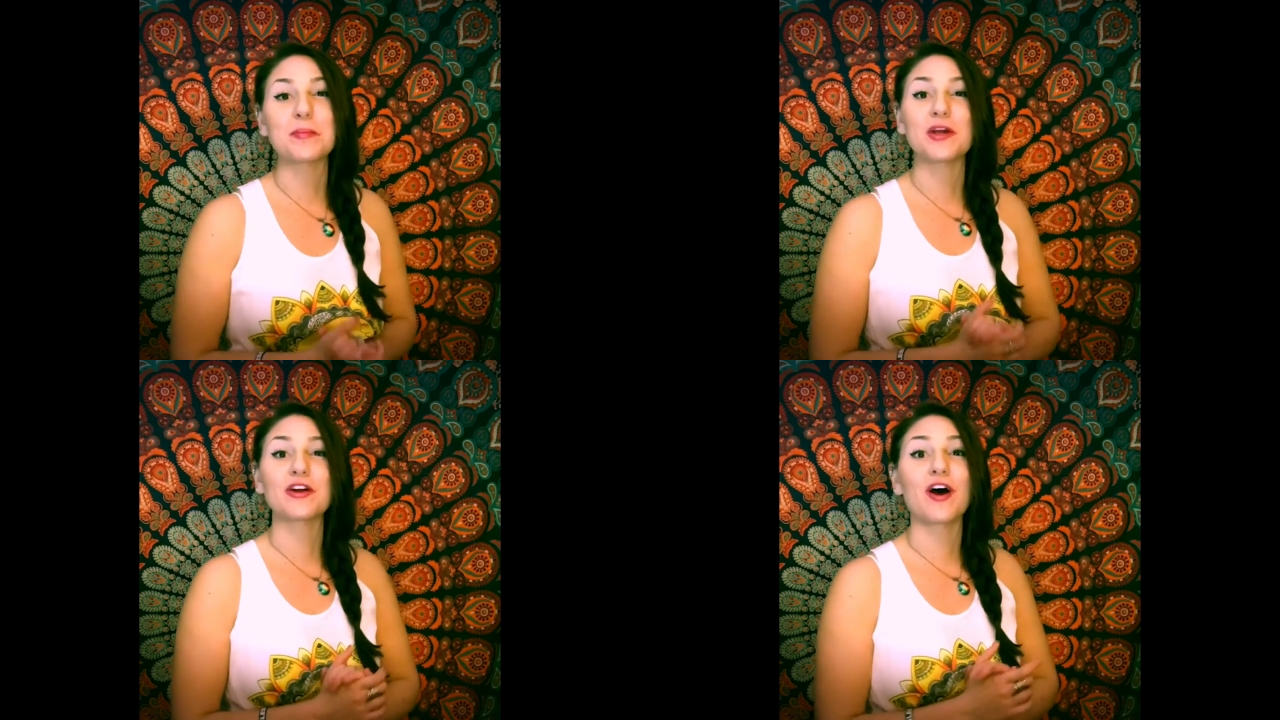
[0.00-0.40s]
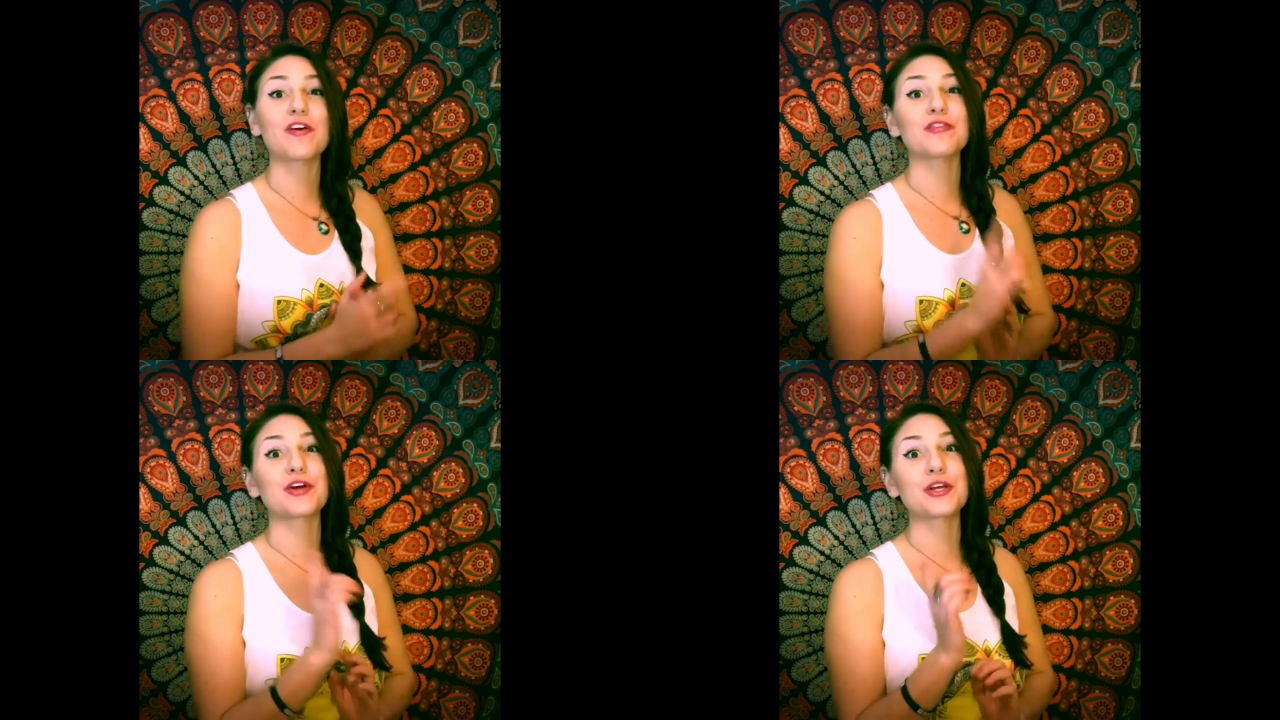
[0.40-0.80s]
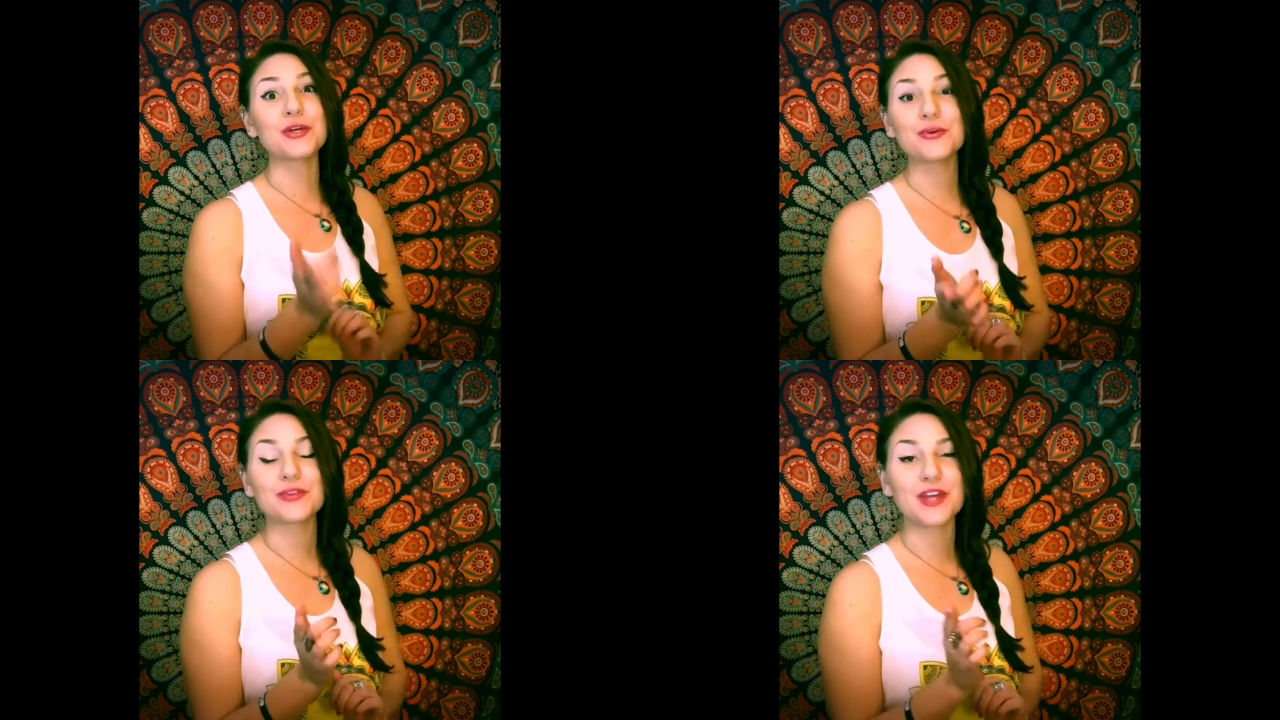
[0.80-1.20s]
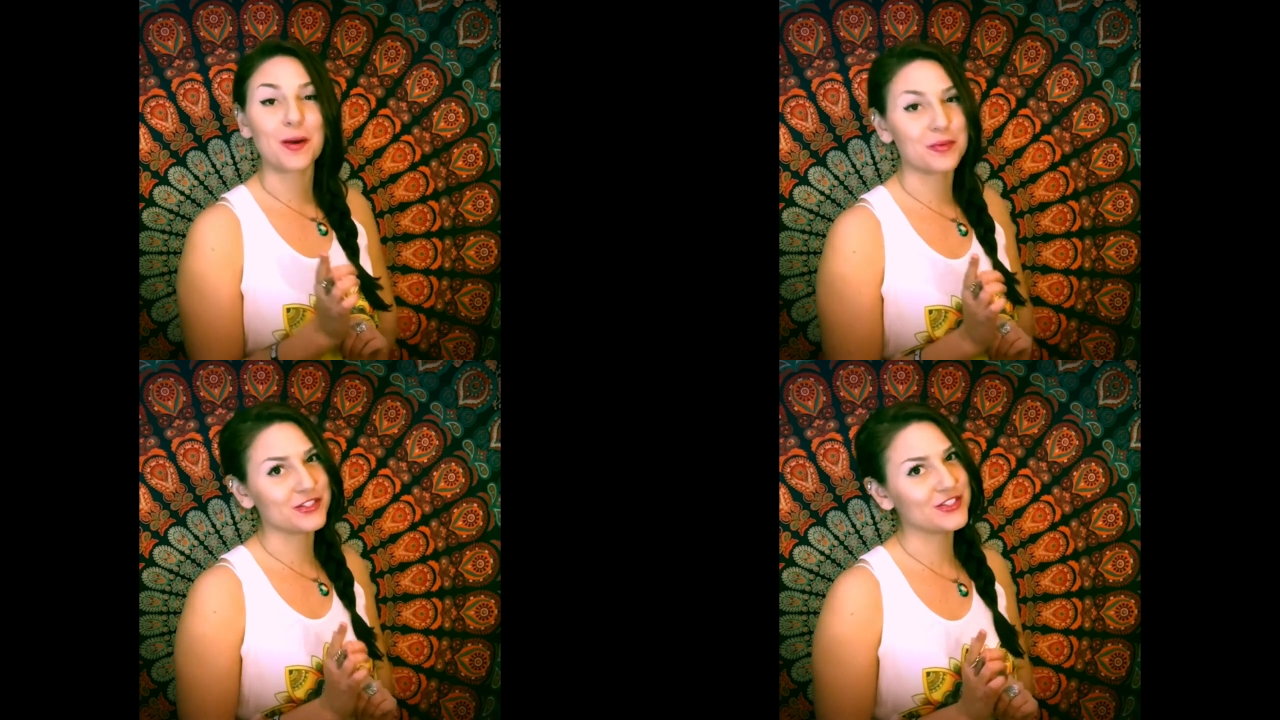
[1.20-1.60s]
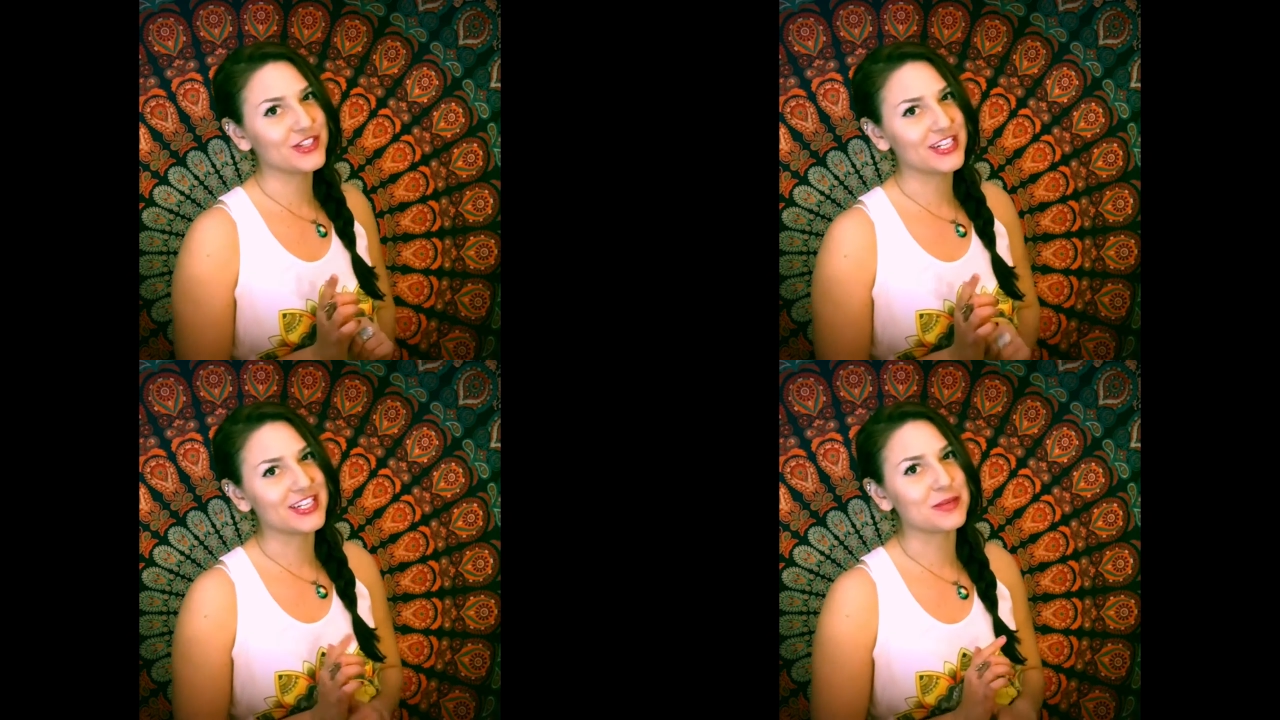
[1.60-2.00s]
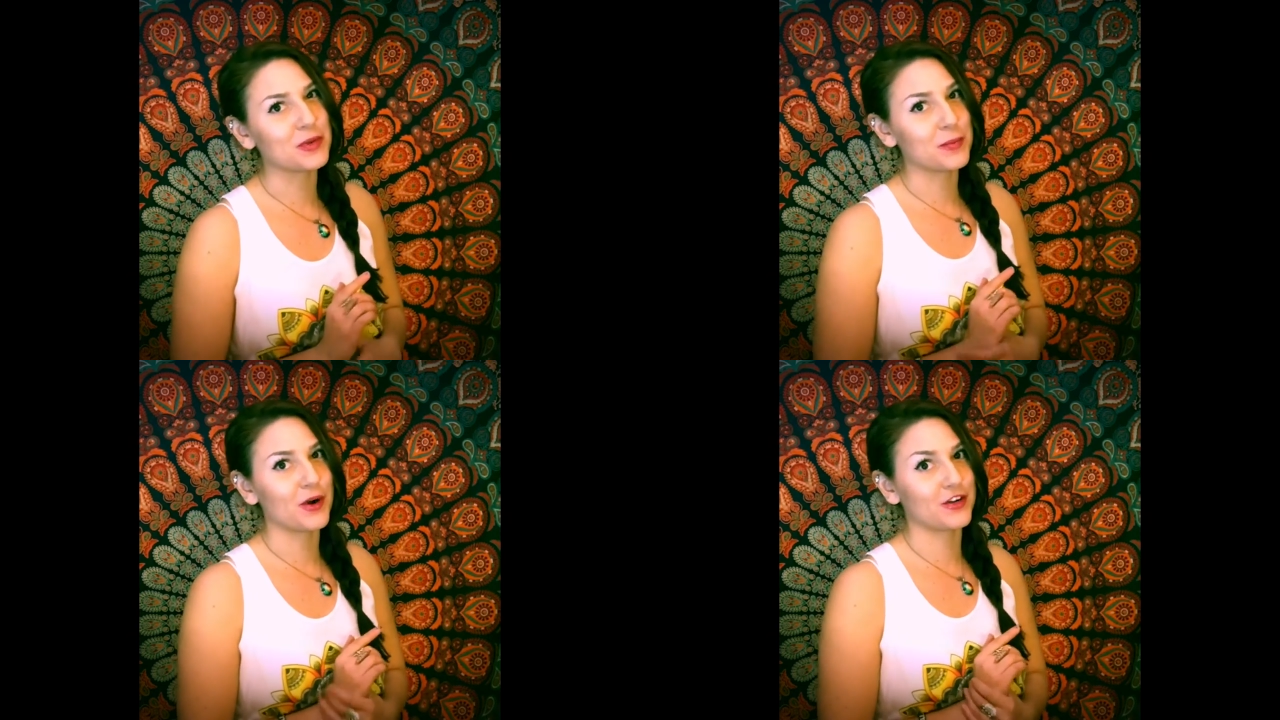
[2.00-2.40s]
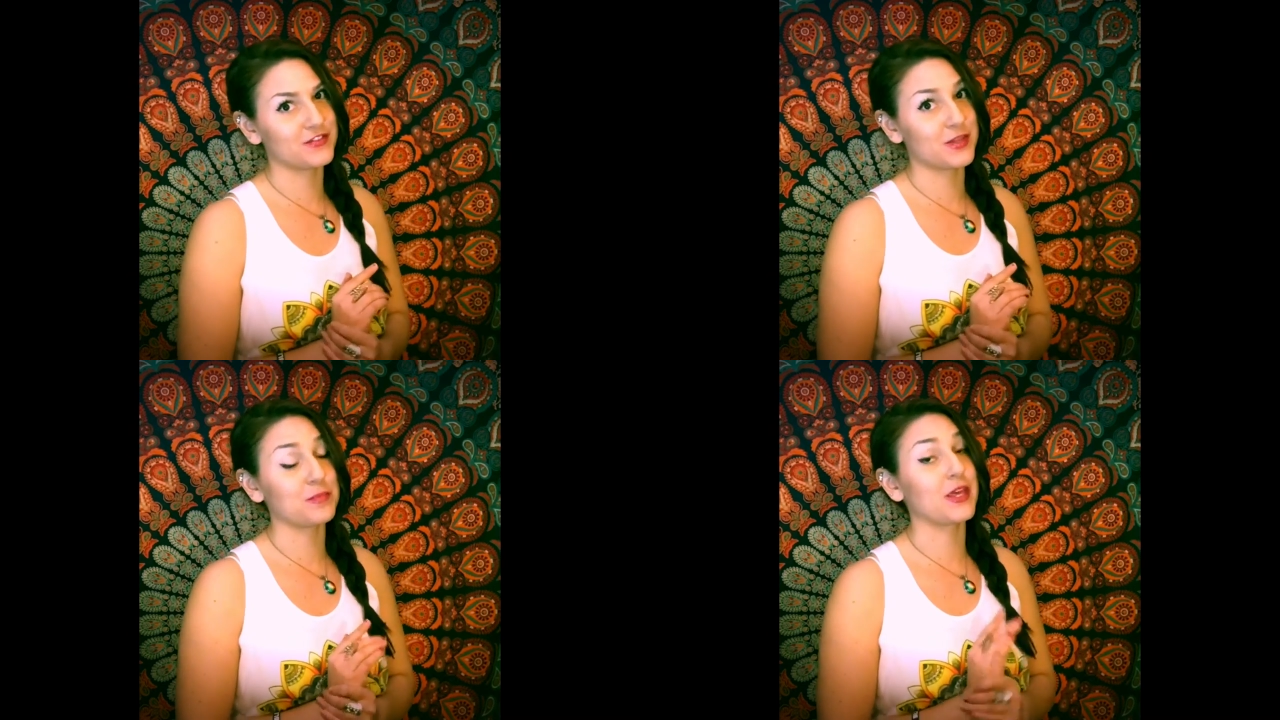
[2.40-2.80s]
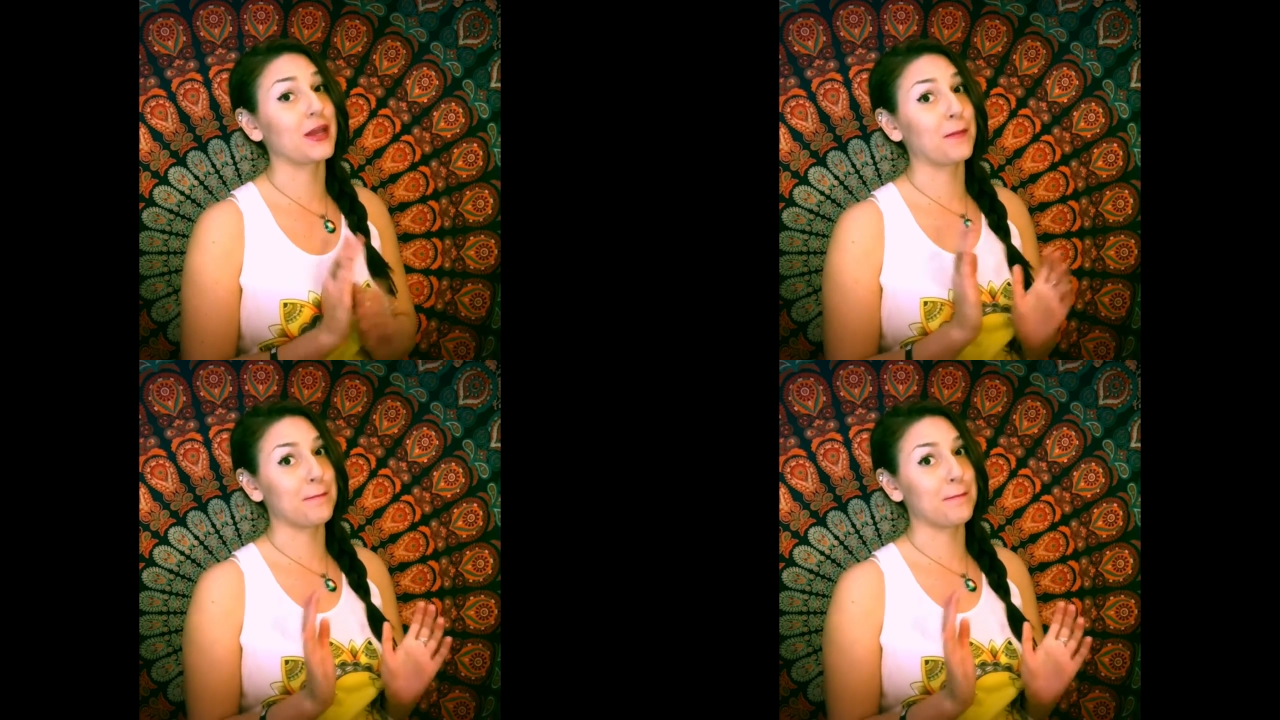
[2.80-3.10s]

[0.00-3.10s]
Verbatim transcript: I'm here to offer you the opportunity to be a part of something